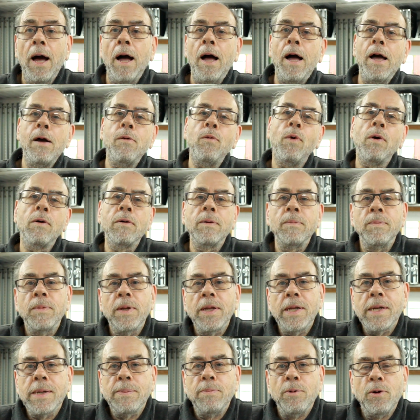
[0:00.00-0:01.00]
Hi, welcome
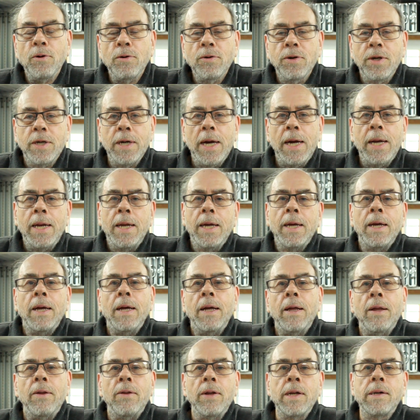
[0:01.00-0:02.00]
to the Small Shed.
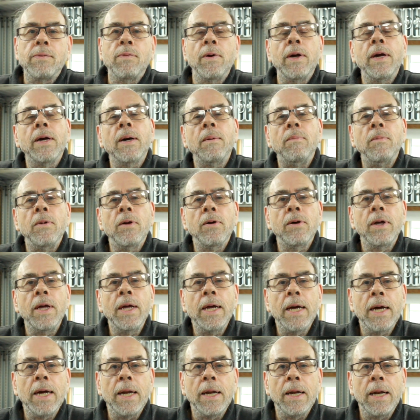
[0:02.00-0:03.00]
This week I'm
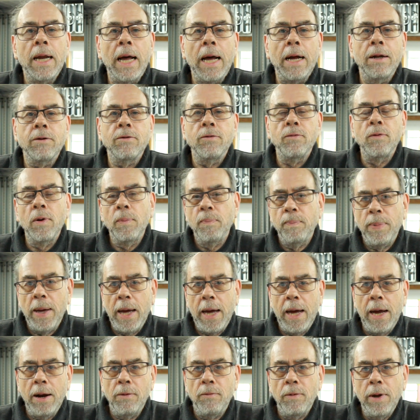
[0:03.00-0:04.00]
looking at how to
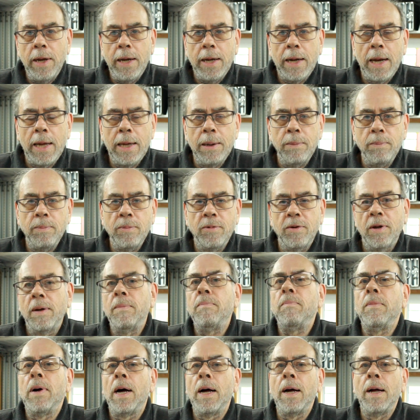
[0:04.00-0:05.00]
repair reclaimed
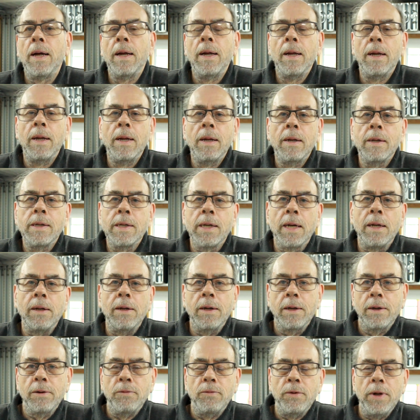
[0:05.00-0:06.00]
timber so
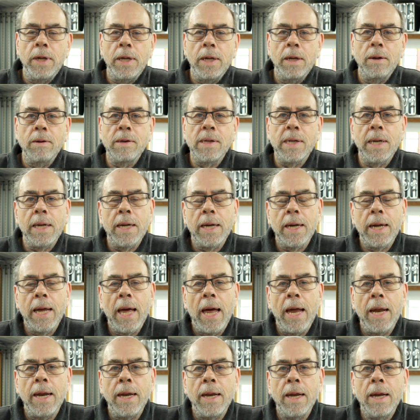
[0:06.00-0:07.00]
you can reuse it
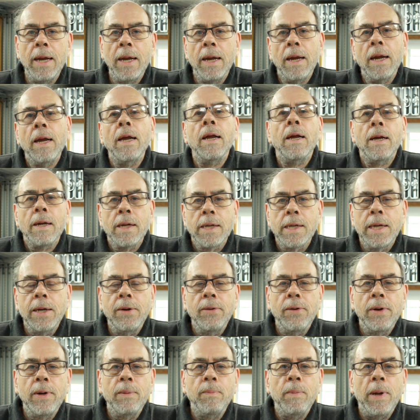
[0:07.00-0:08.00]
again. See
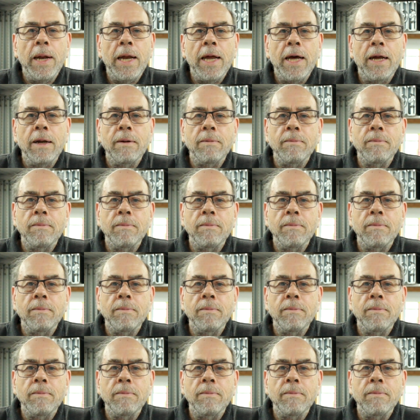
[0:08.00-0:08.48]
you in a minute.